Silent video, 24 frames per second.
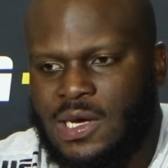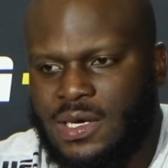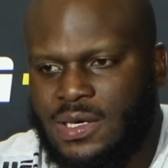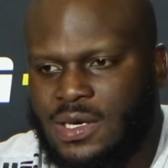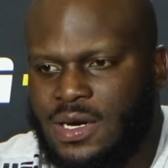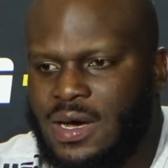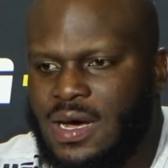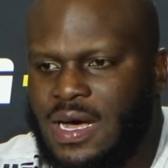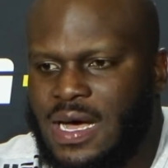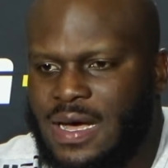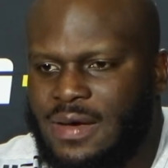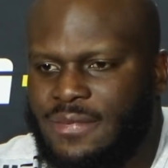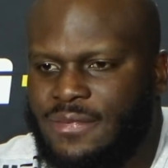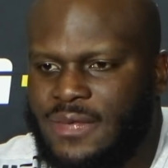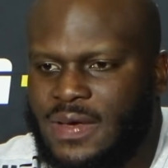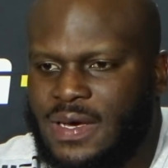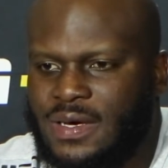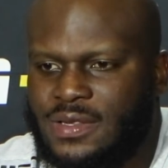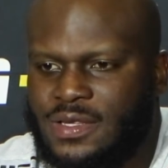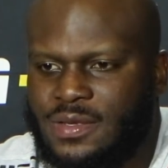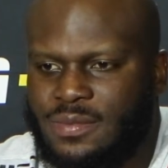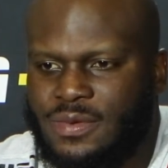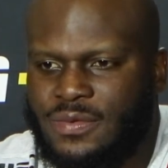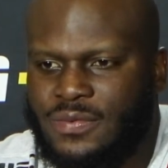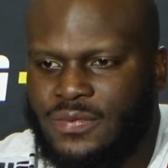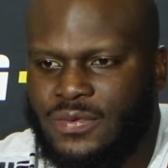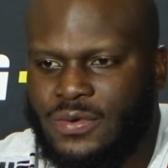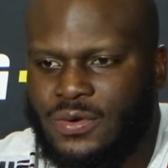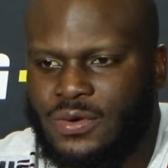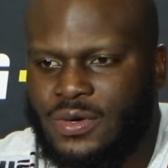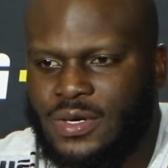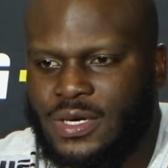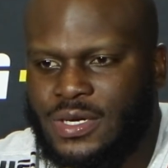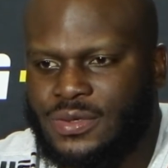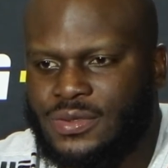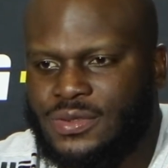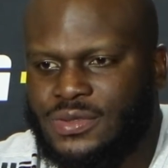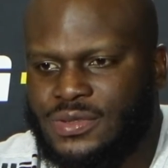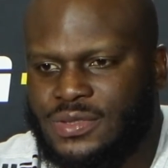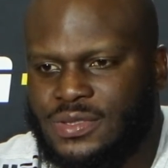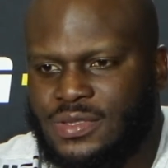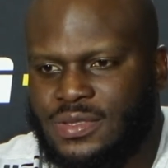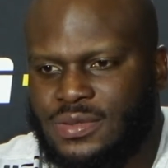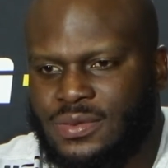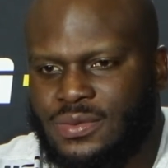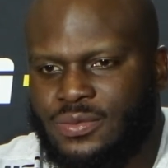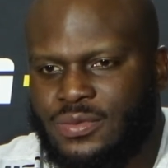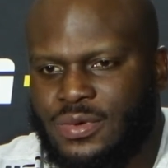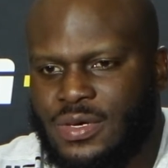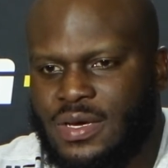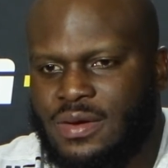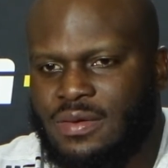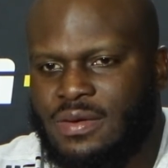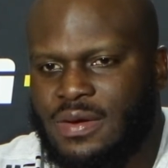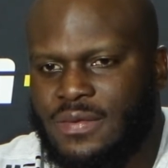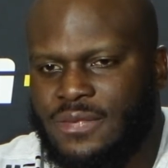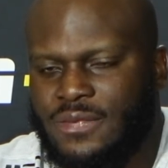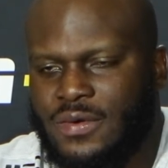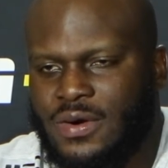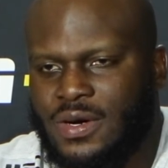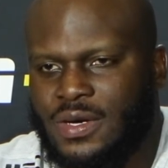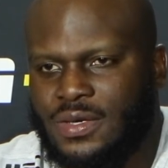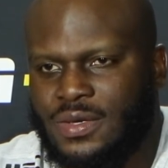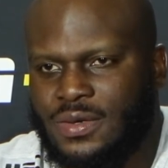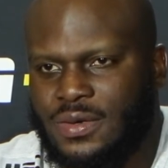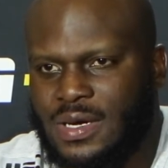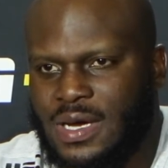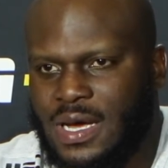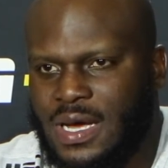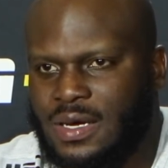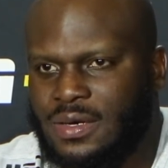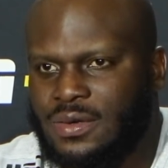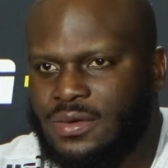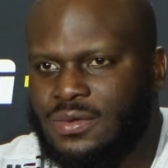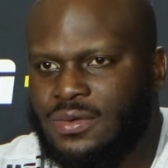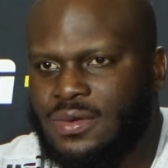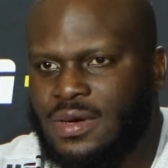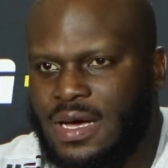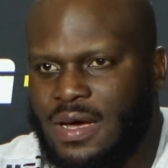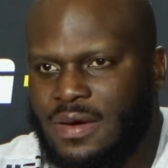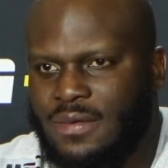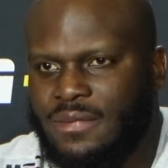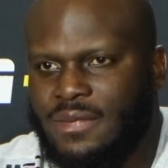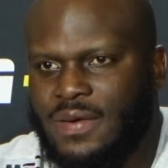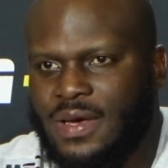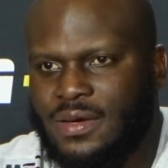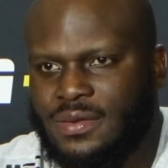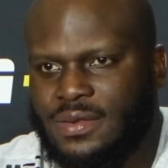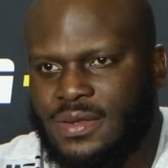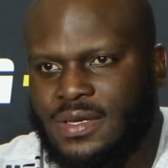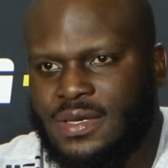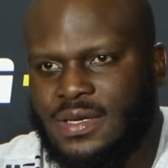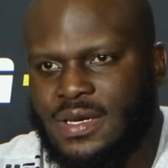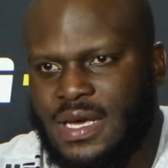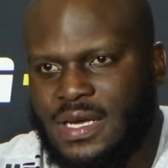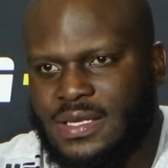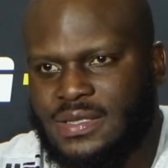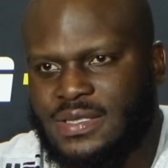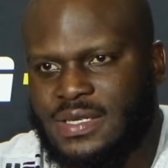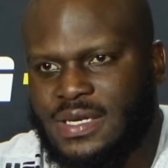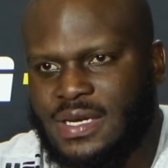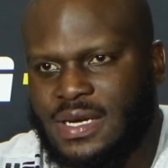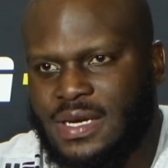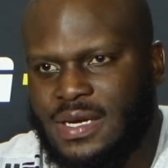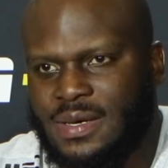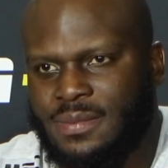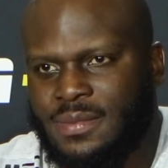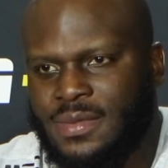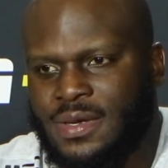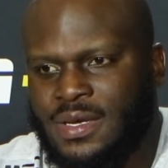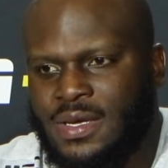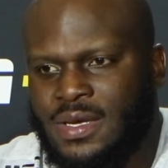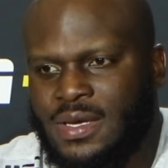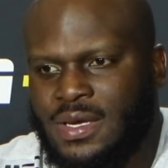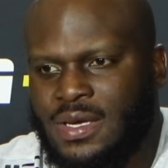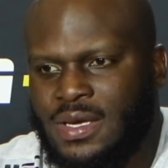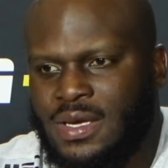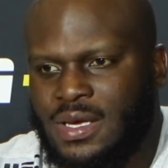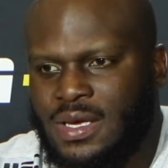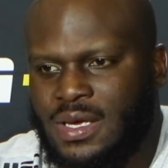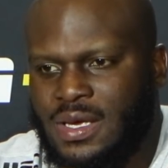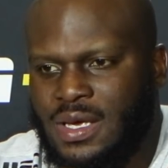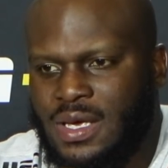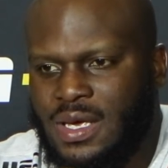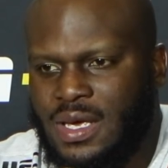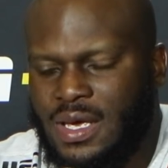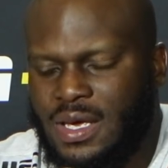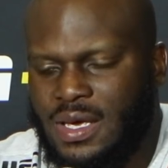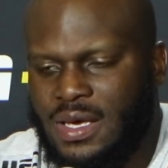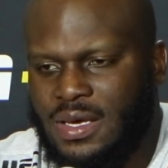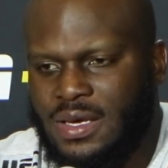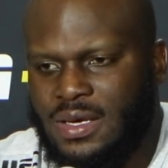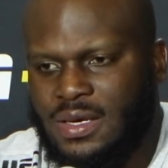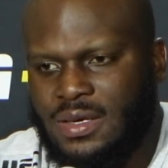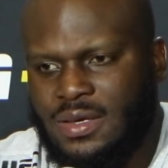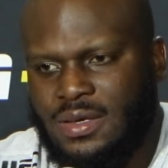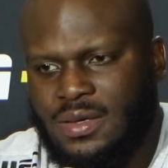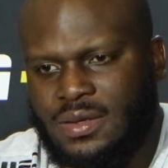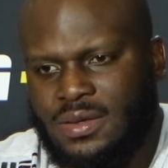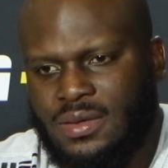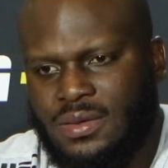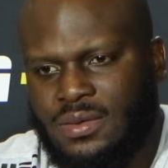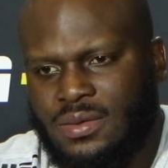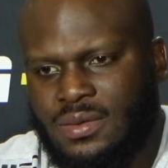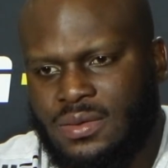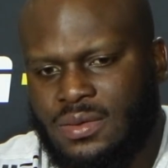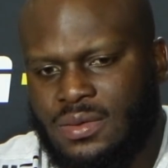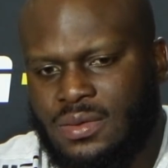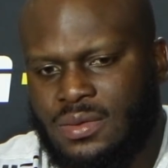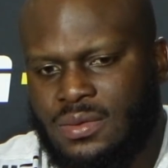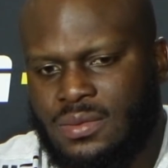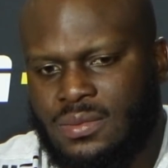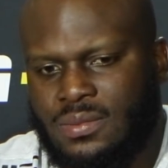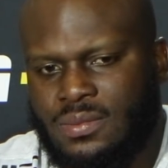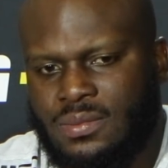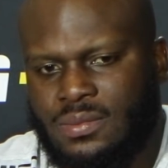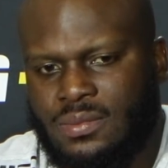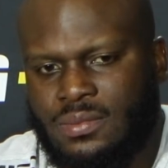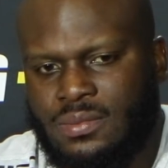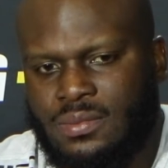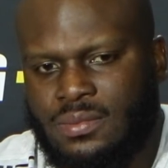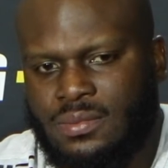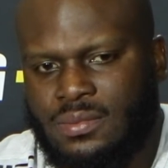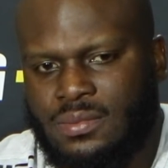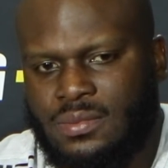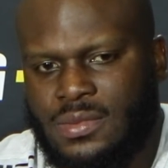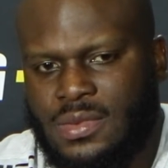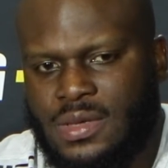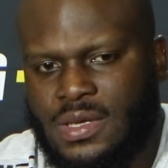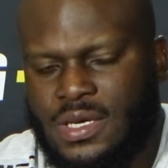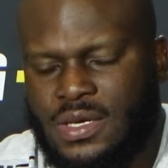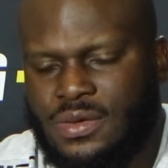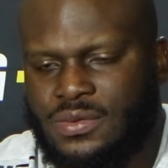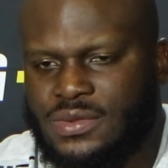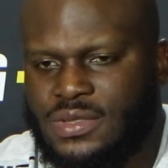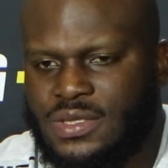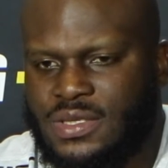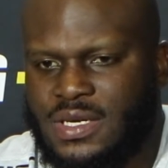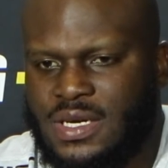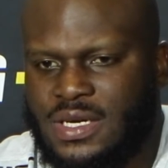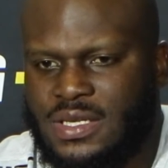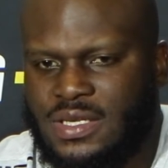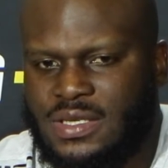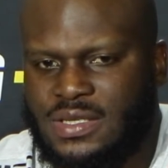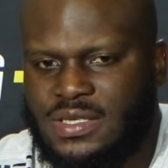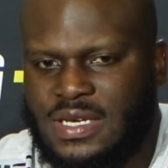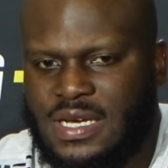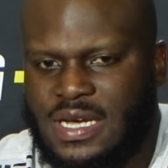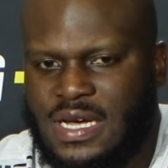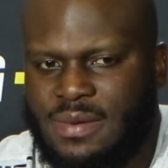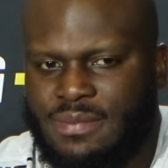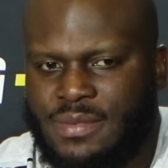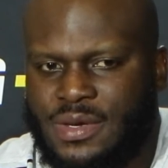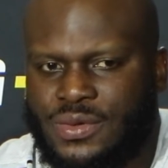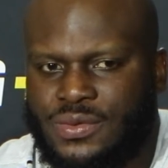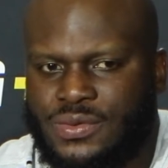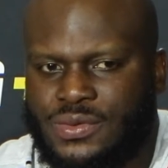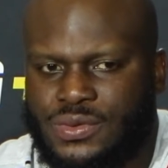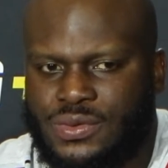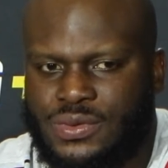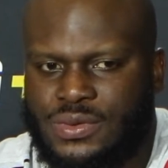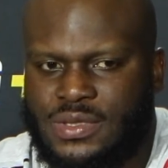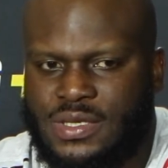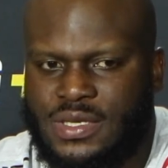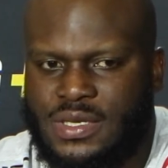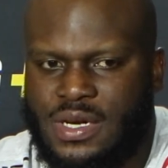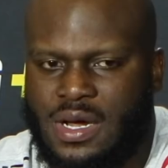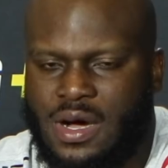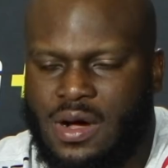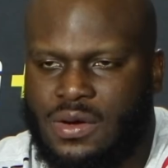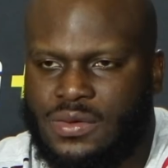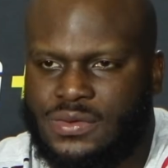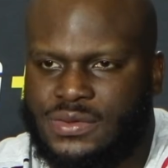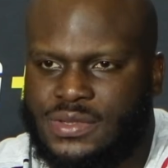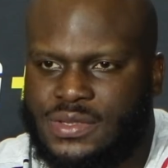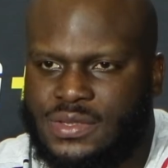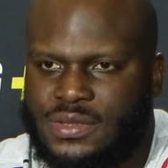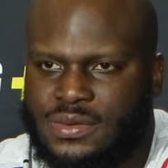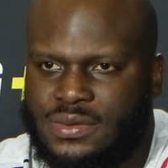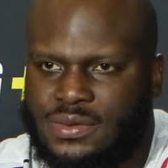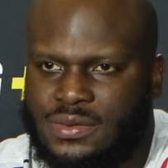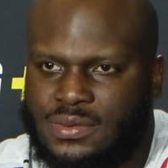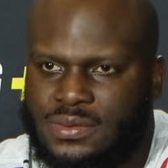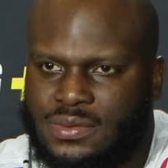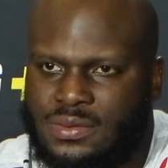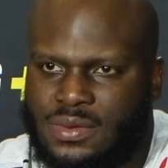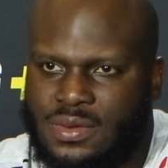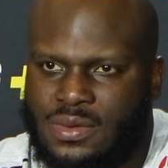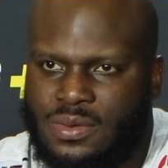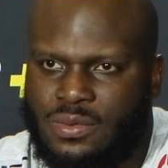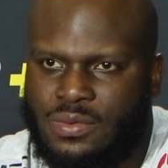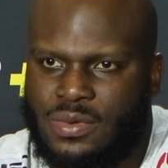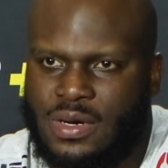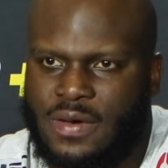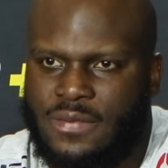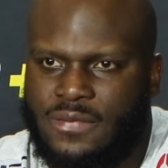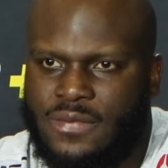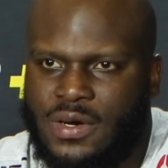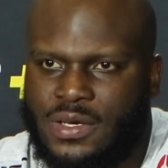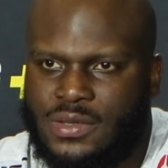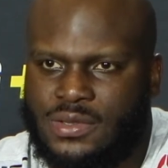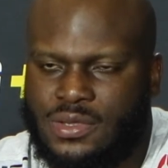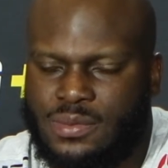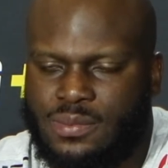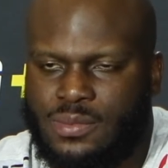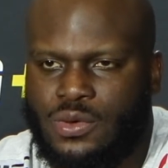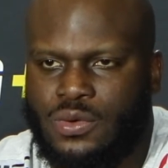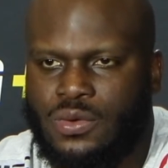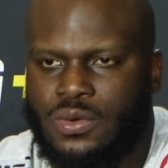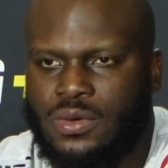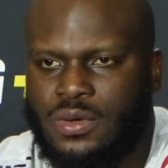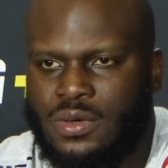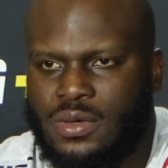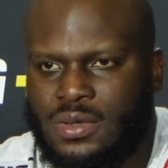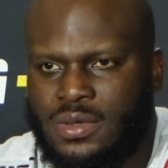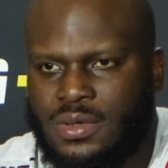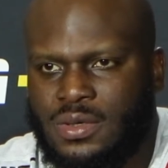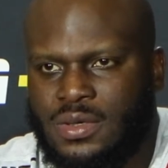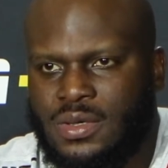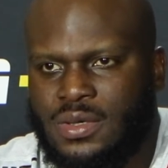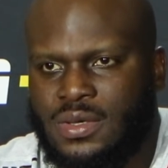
No, I felt it before. It was whenever I fought Ngannou. I felt it that time. And it was another time, it was in Austin when I fought Tybura.